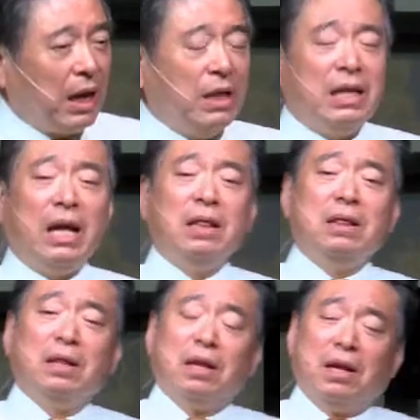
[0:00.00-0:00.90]
And
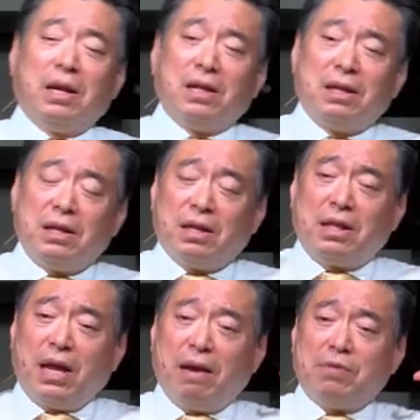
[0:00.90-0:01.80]
then
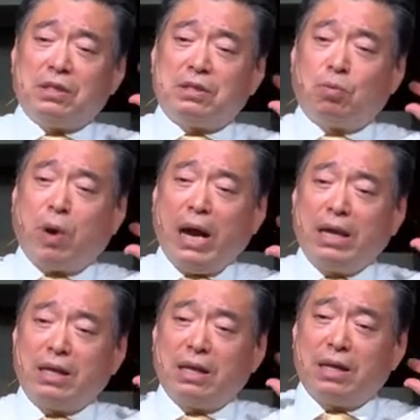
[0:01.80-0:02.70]
they have this
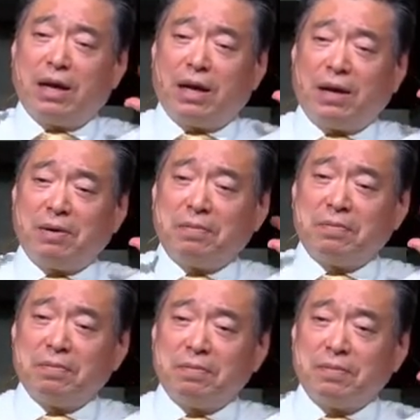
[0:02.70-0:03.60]
white, um,
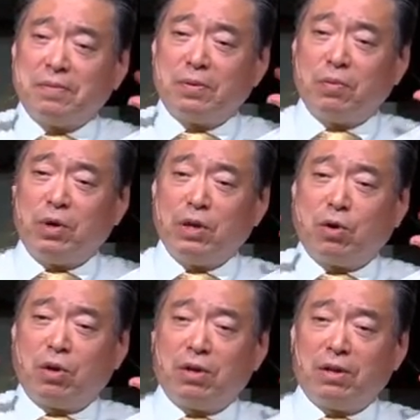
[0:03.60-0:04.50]
what do you
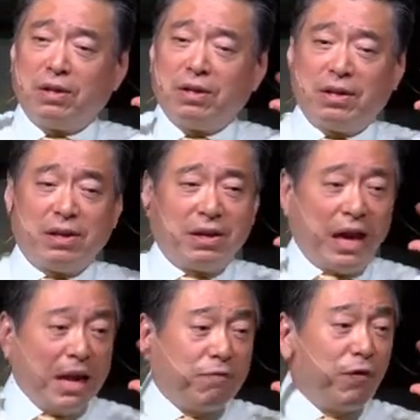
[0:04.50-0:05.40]
call it? A
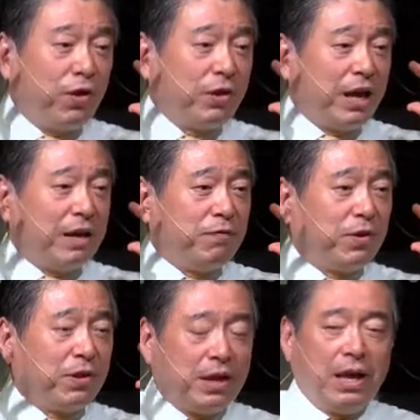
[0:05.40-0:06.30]
headphone,
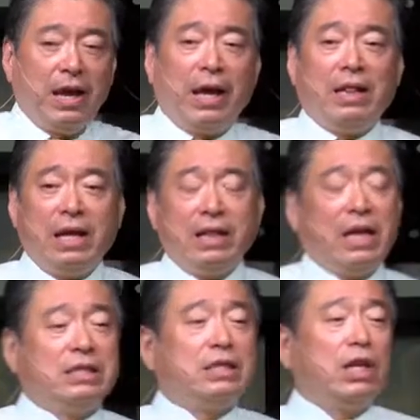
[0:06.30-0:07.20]
headphone. And then
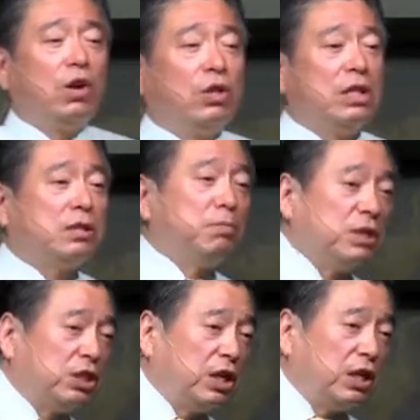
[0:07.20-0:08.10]
they sit on this
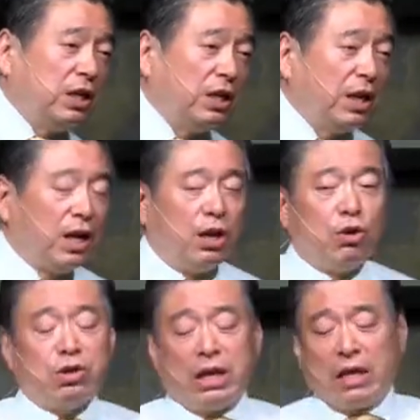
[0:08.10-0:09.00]
machine
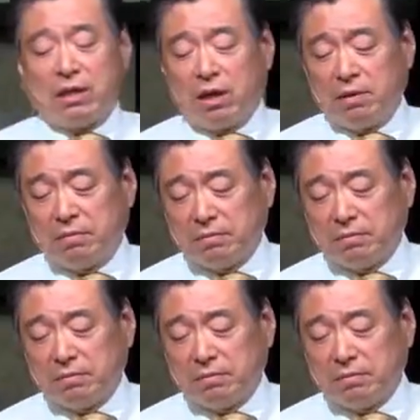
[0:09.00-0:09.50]
looking at the.